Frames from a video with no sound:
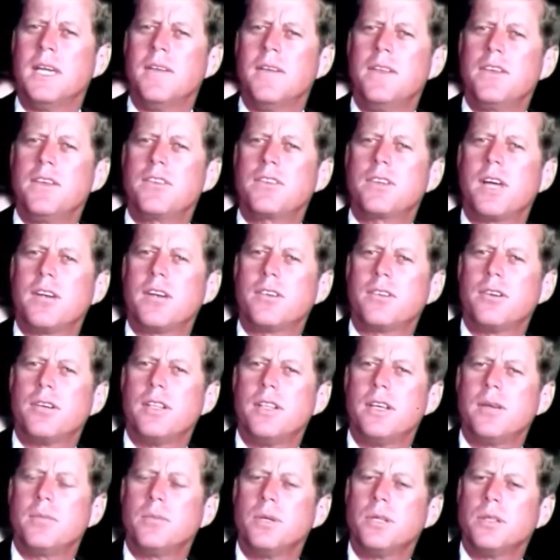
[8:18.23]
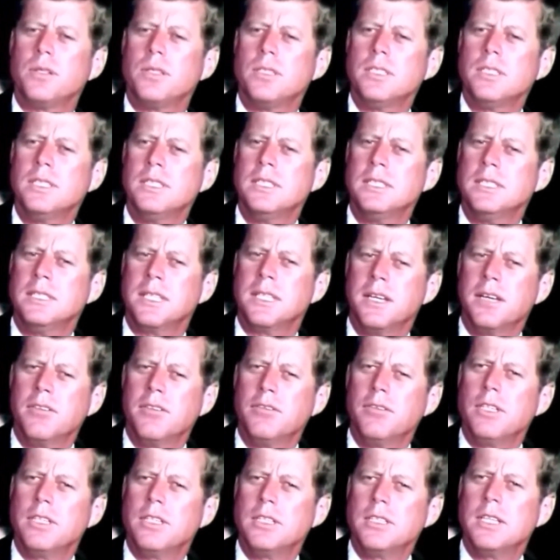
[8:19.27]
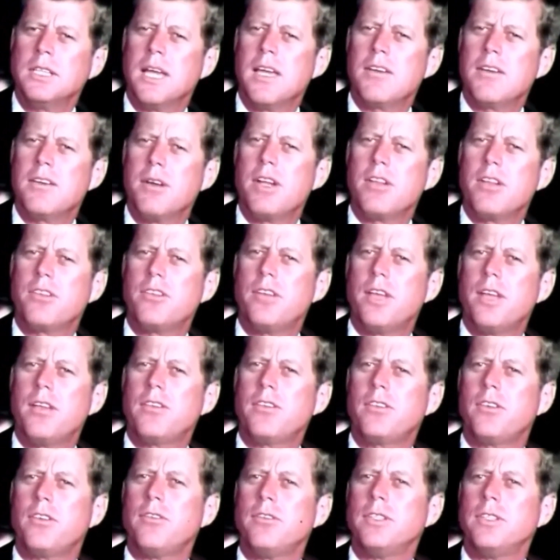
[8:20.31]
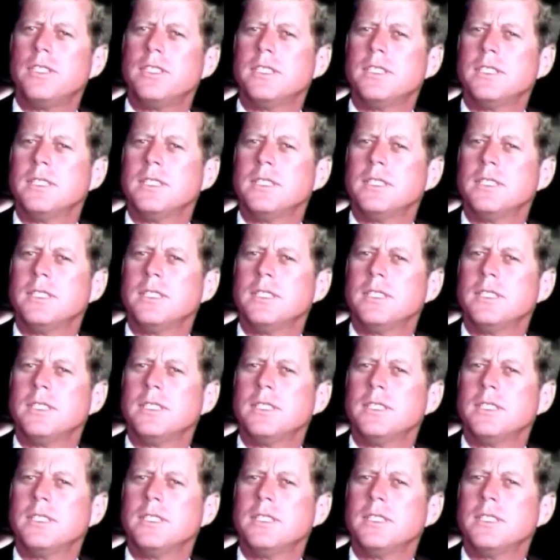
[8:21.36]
in this country that will give a greater sense of